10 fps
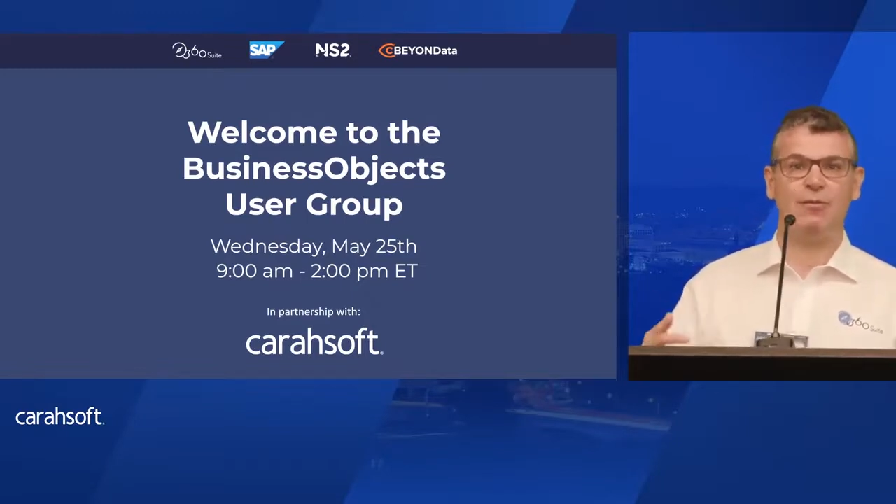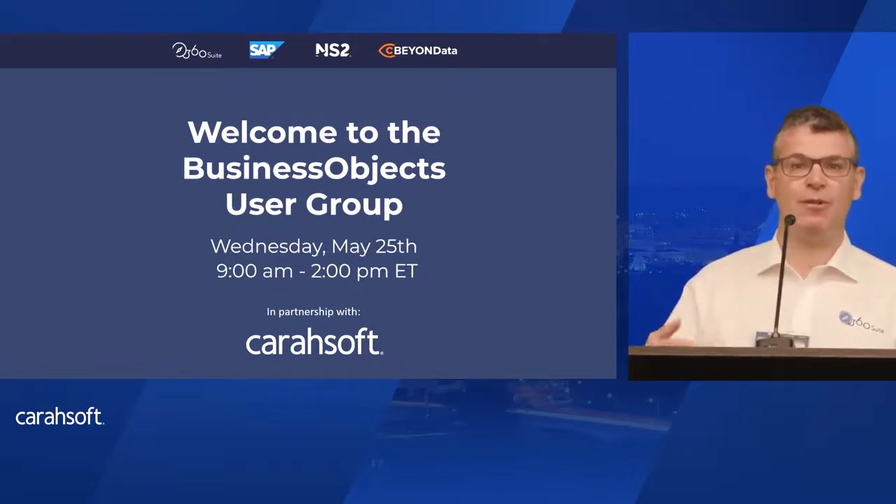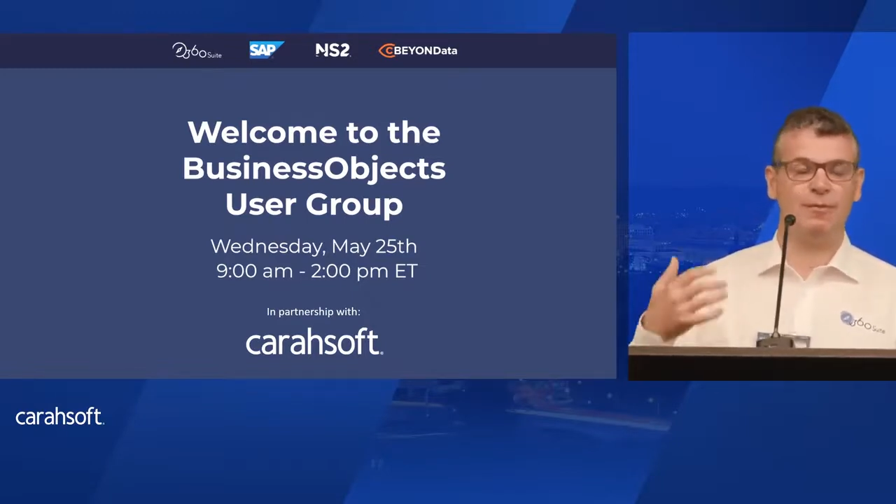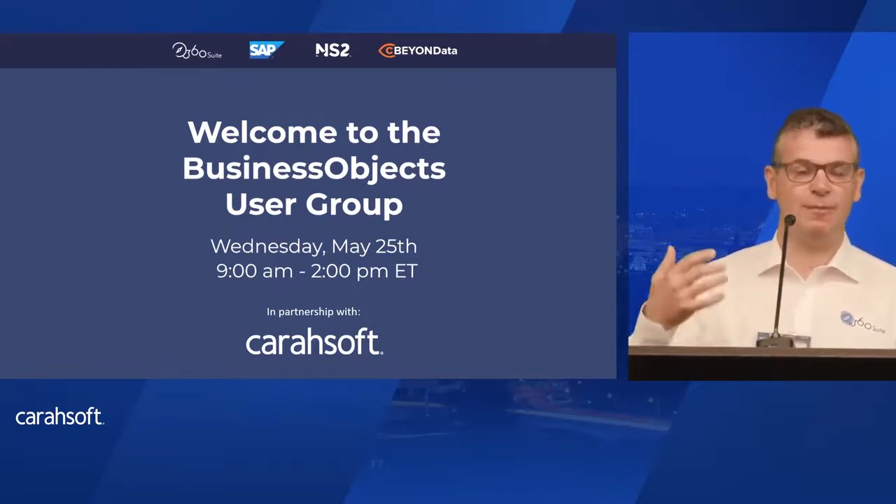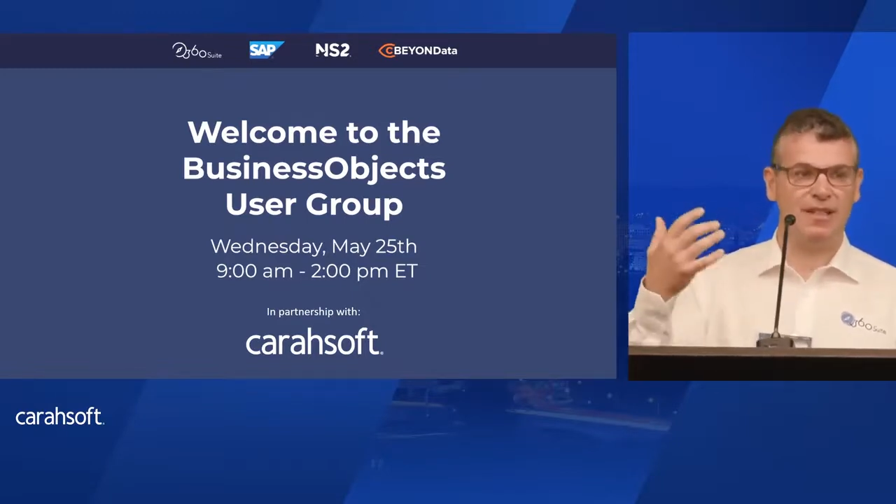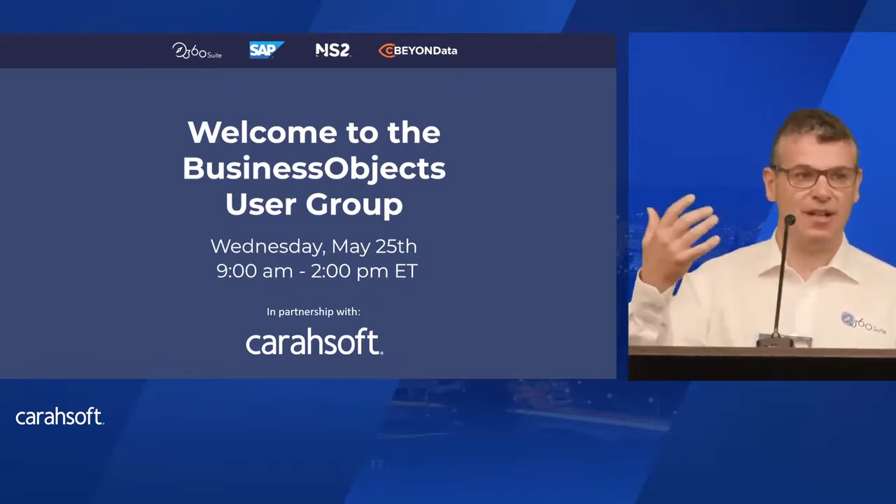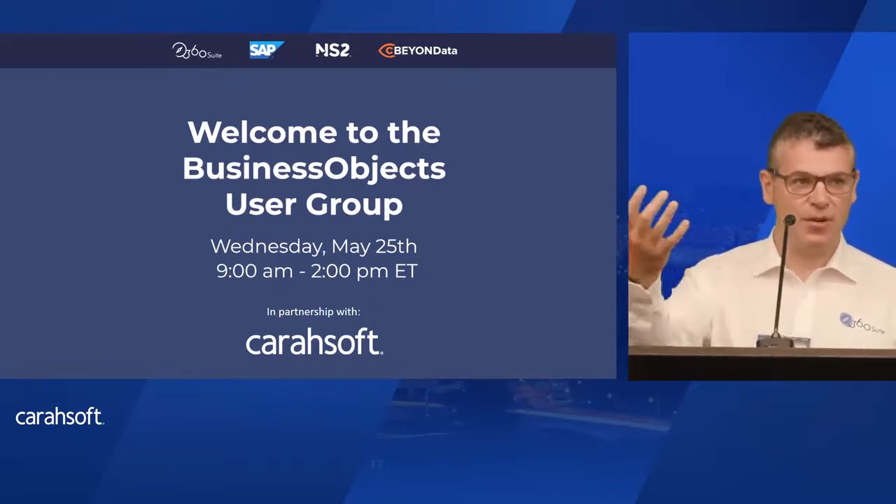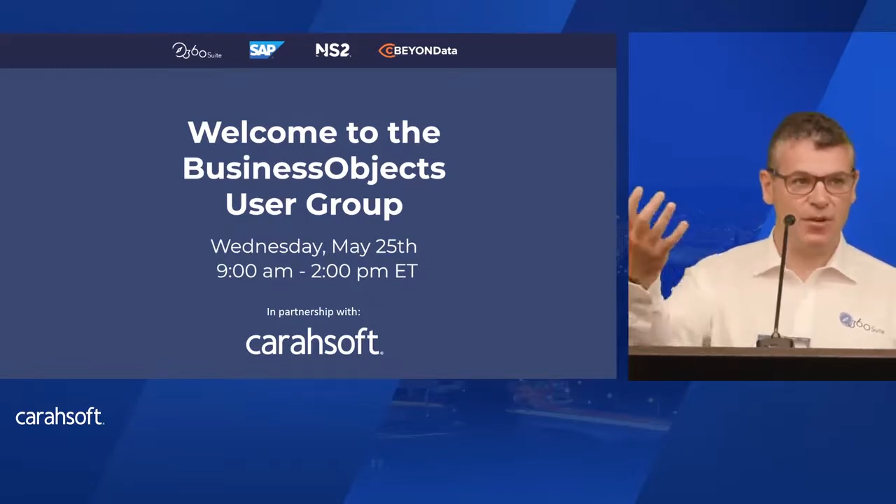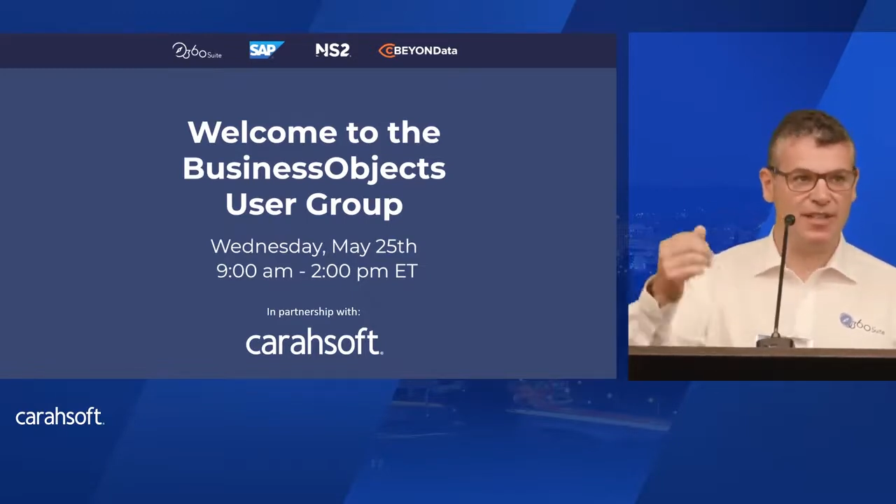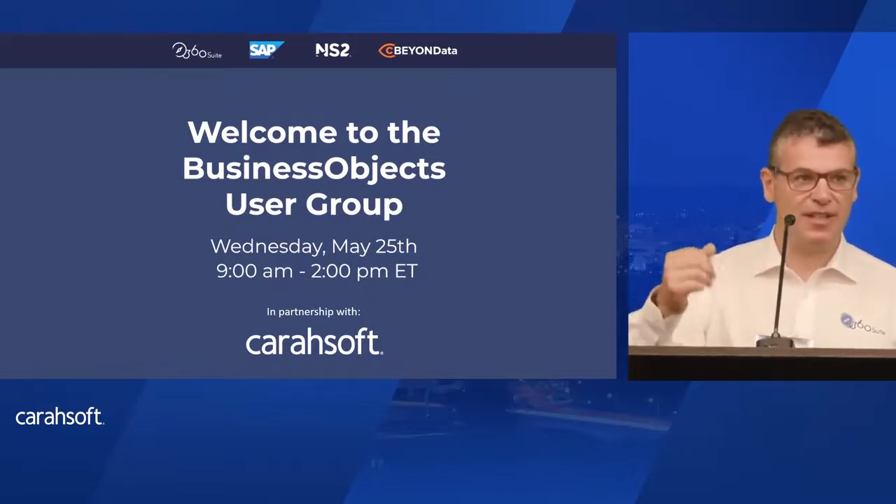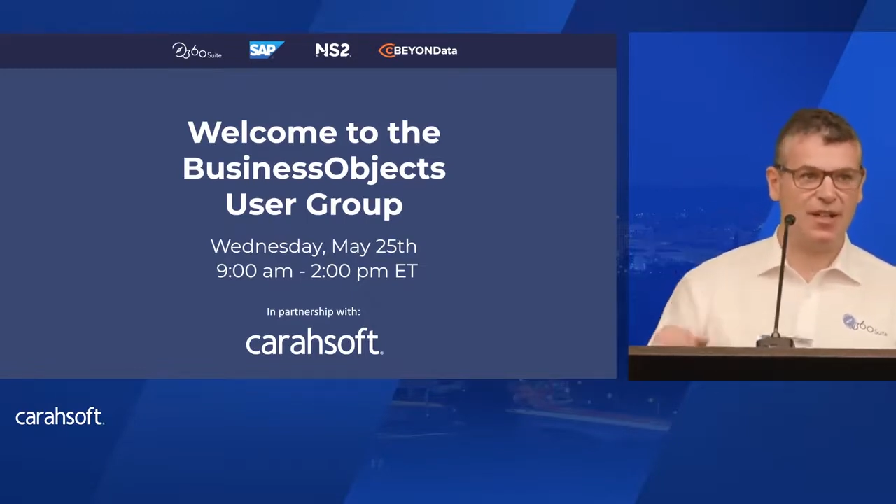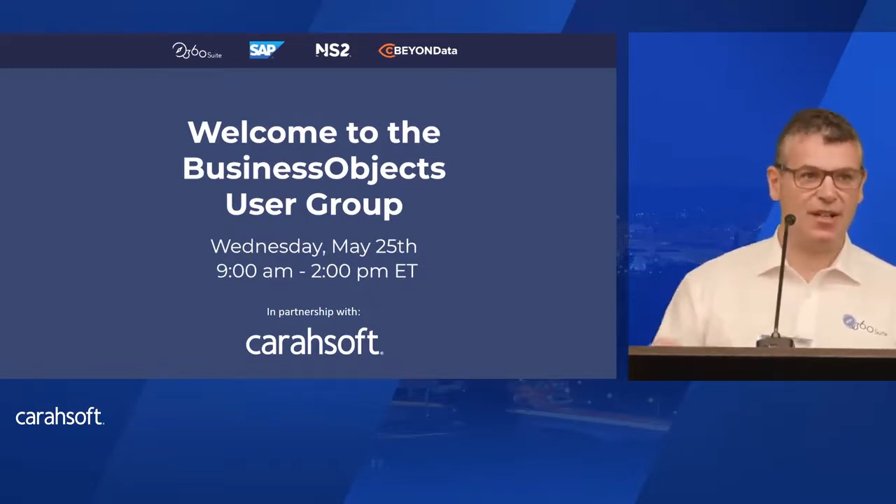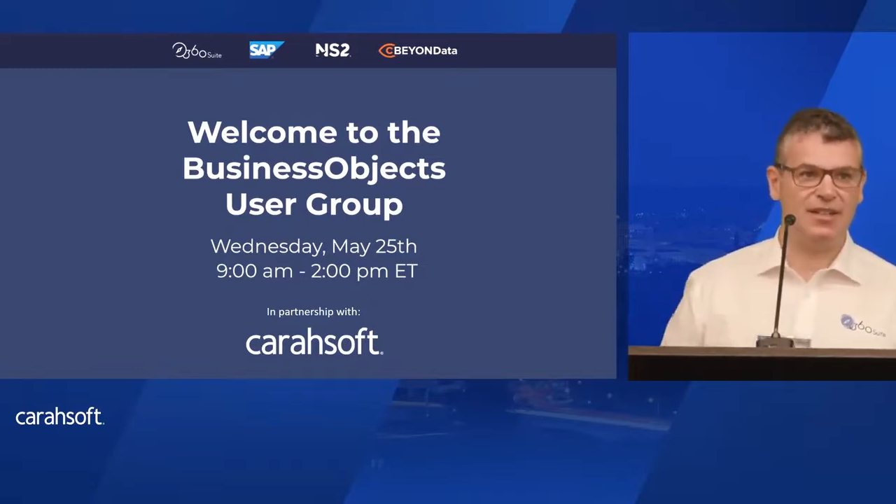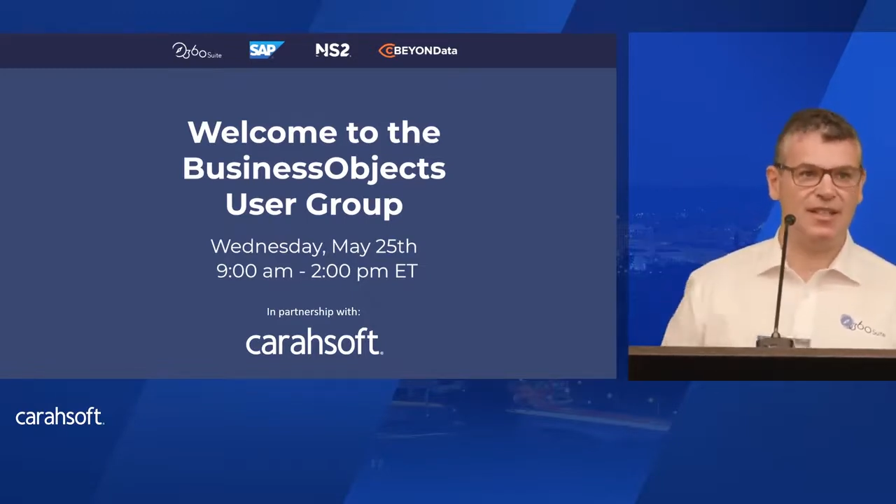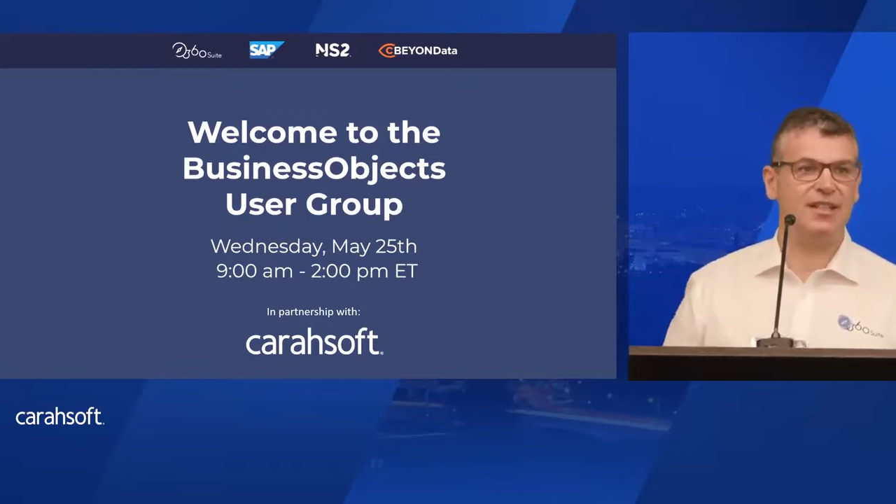you want to be hosted
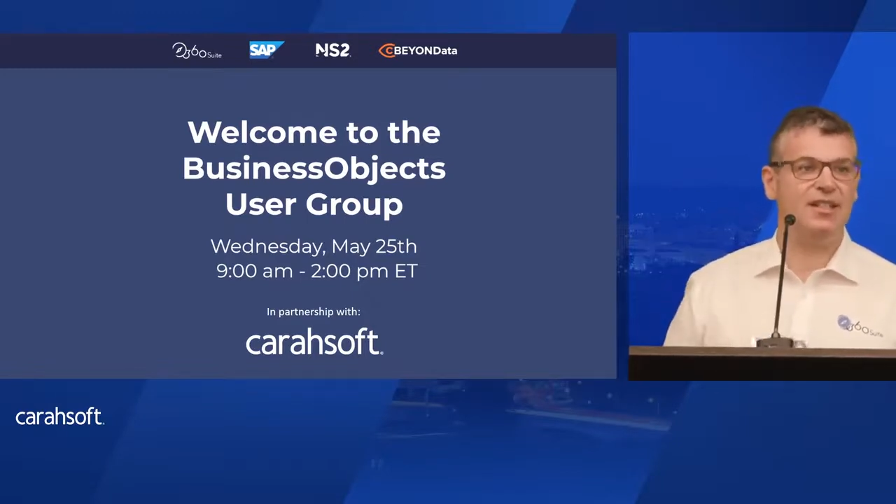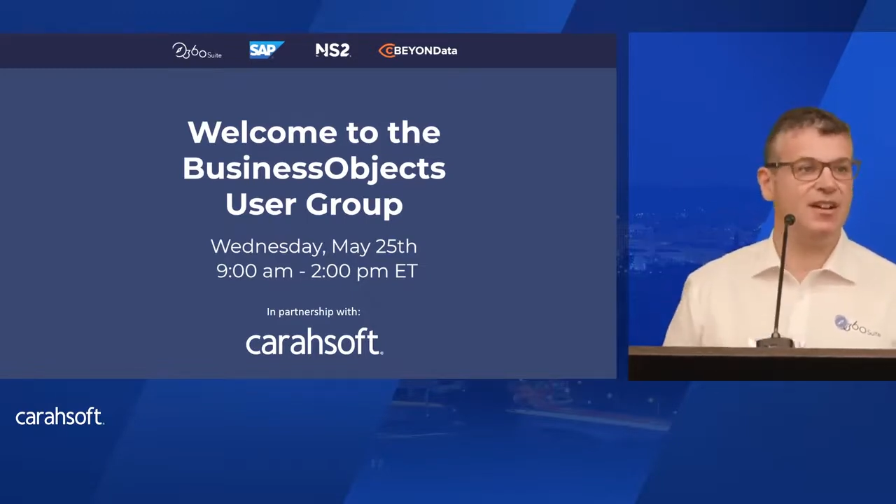on the